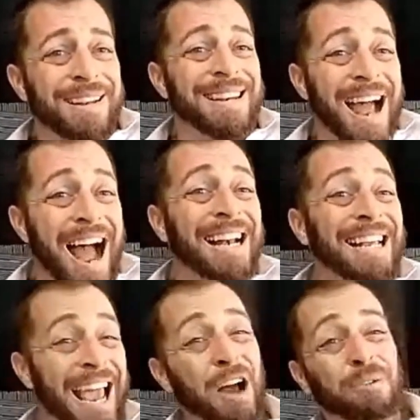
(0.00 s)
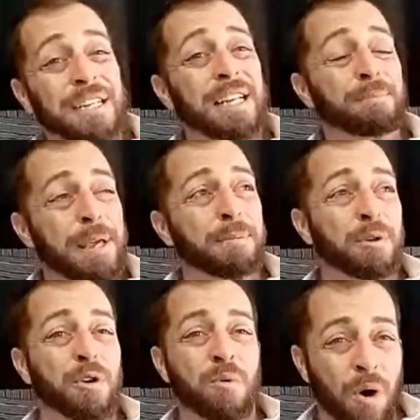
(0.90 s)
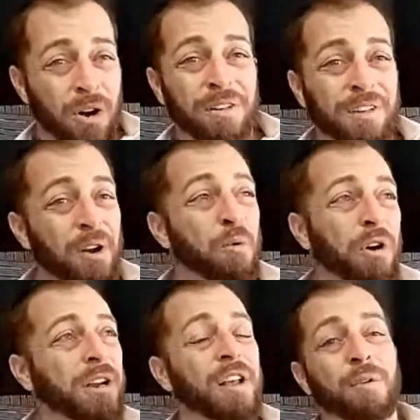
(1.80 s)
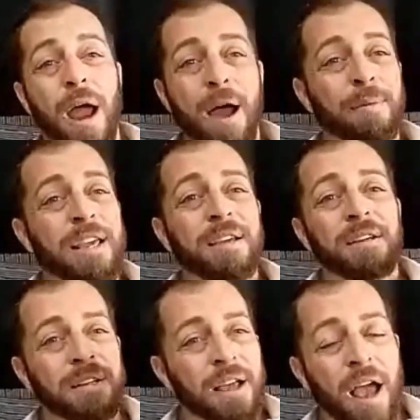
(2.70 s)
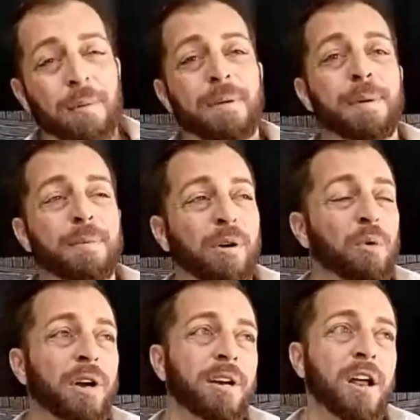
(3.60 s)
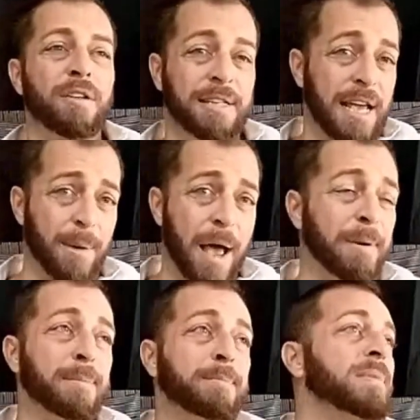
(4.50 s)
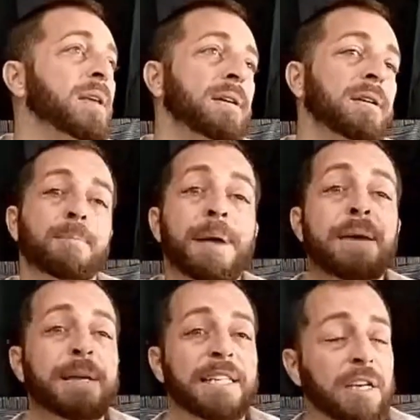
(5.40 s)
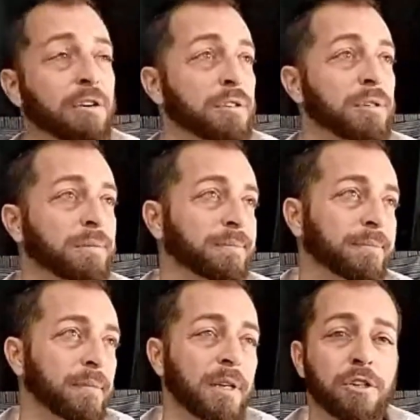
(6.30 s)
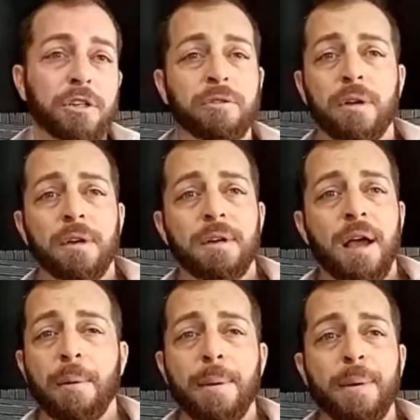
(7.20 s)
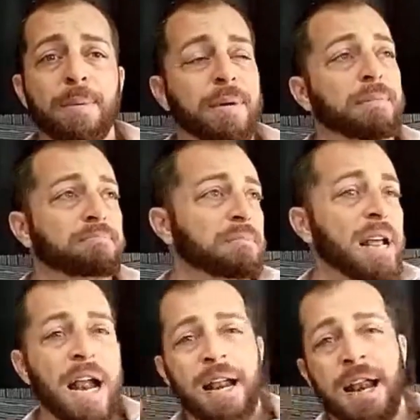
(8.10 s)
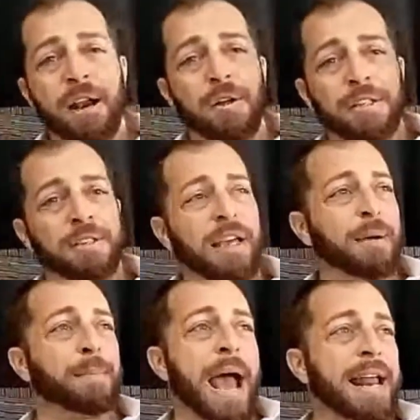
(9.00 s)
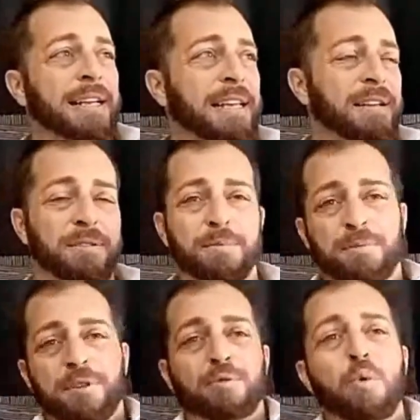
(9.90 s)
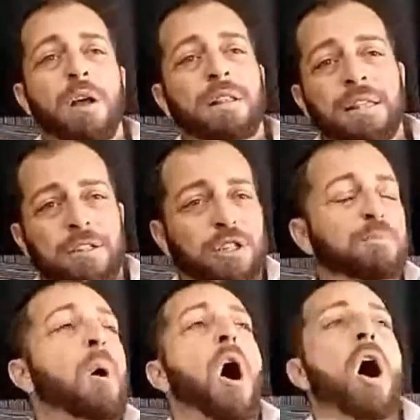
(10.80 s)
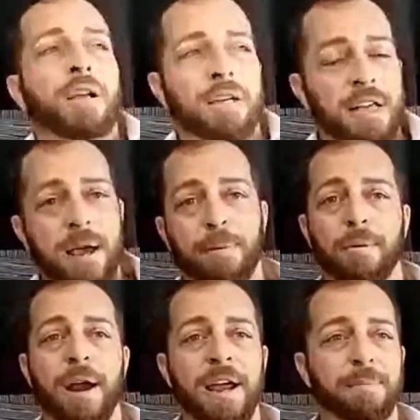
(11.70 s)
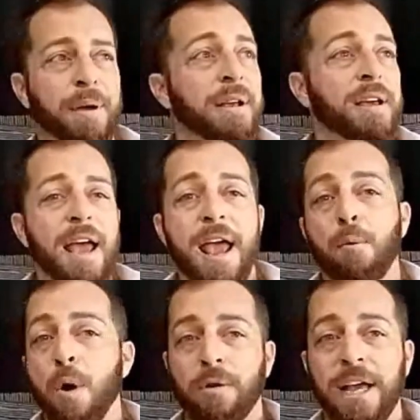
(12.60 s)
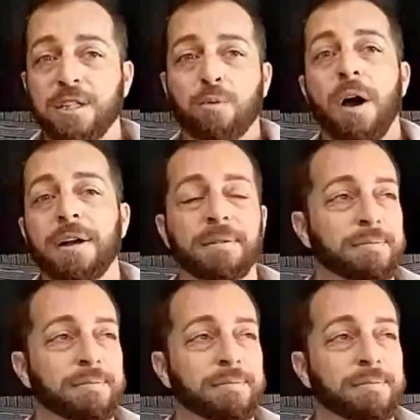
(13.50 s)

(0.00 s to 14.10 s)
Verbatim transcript: not counting people who aren't, you know, working on their, how many people are working under the table? How many babysitters? Just how many people, and I know this is like a bad example, it's just one small example, right? But hey, well, guess what?